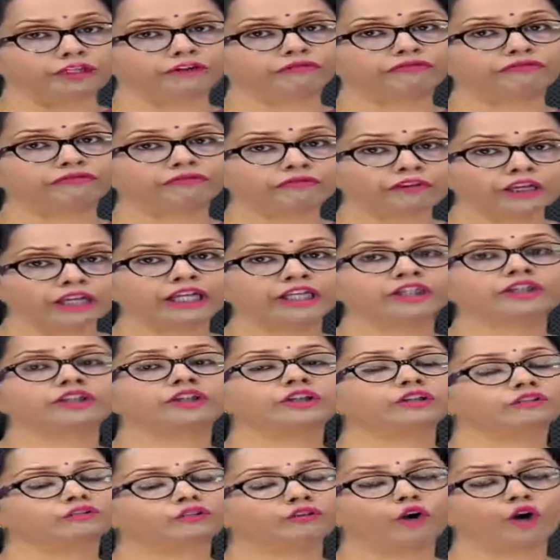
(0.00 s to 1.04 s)
they feed
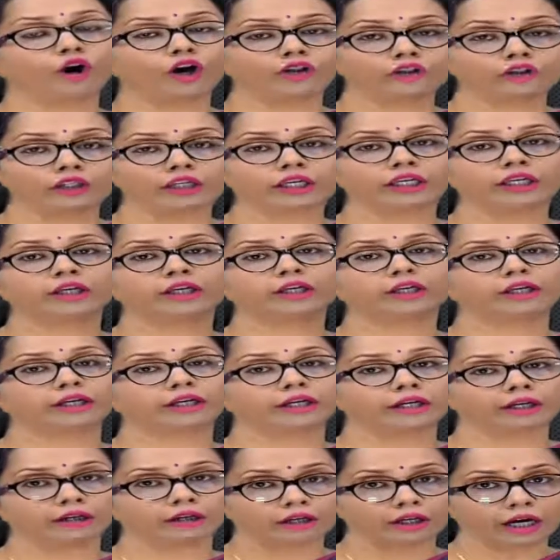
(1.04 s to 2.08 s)
on the
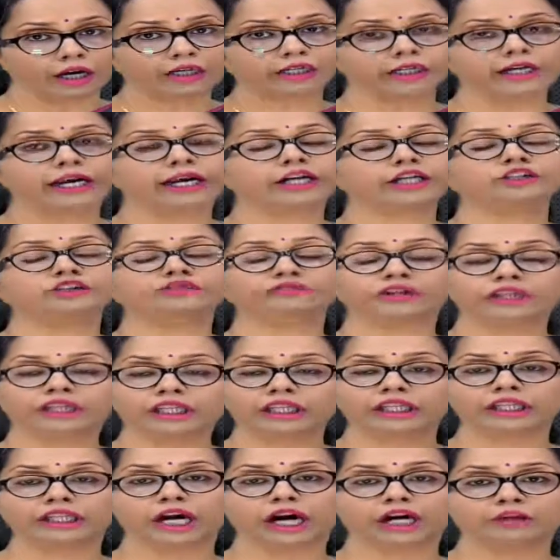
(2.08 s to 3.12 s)
contents
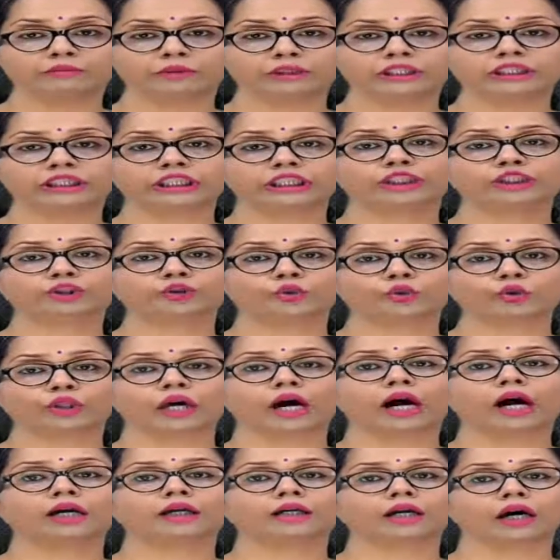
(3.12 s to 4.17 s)
within the RBC so
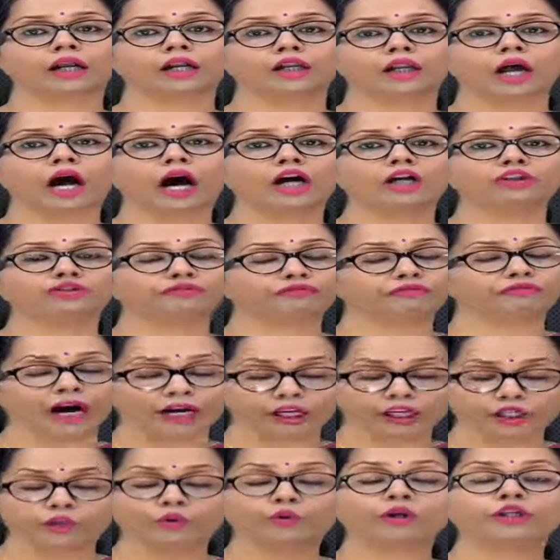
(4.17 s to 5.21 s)
that a large
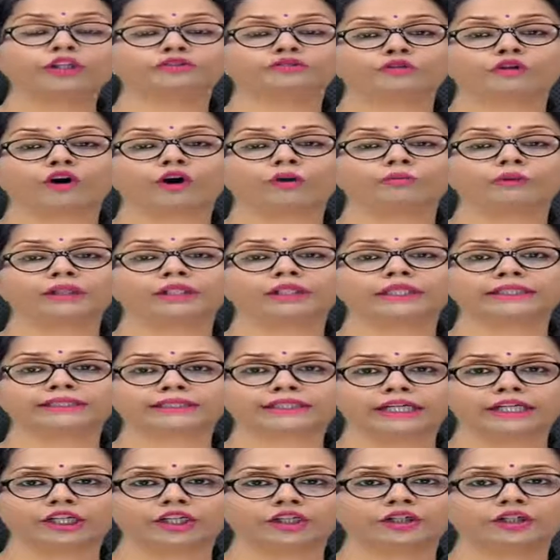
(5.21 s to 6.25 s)
vacuole is formed in the
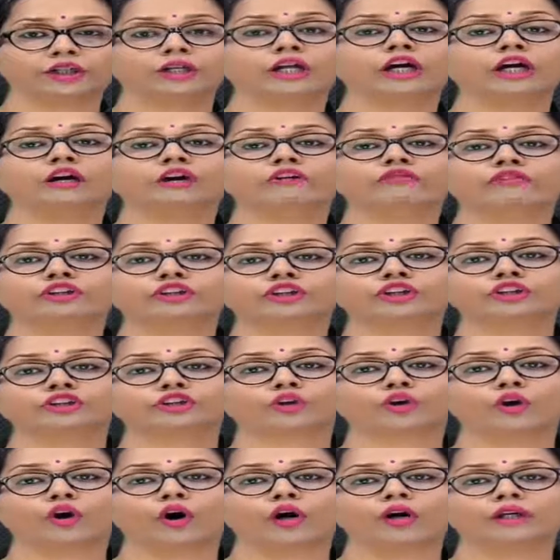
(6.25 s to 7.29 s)
center, which
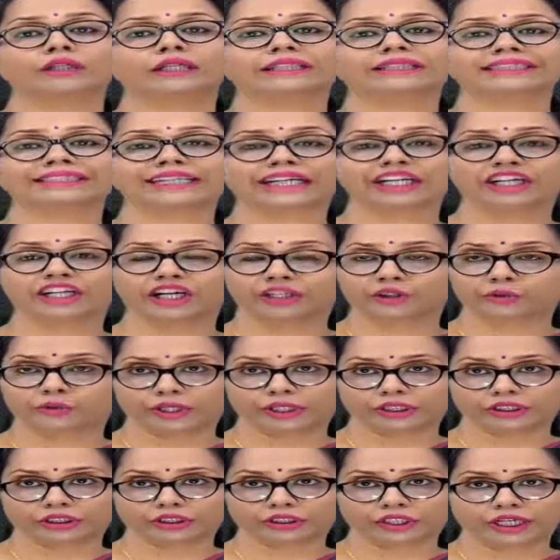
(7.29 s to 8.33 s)
is called the signet
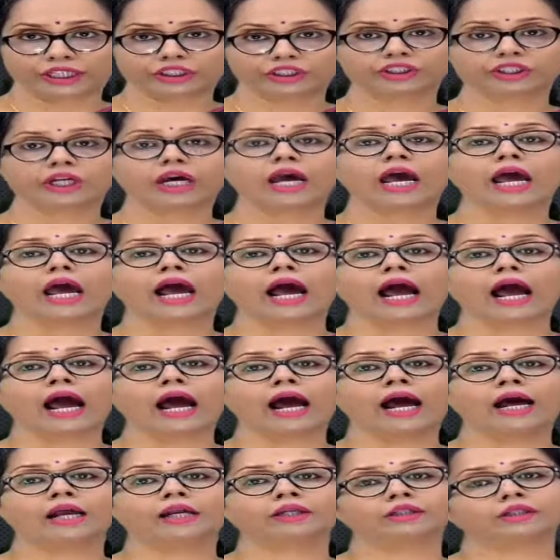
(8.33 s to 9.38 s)
ring stage.
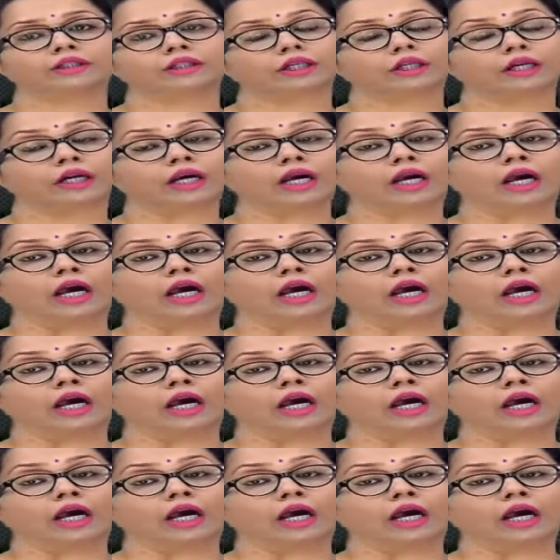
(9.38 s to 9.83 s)
And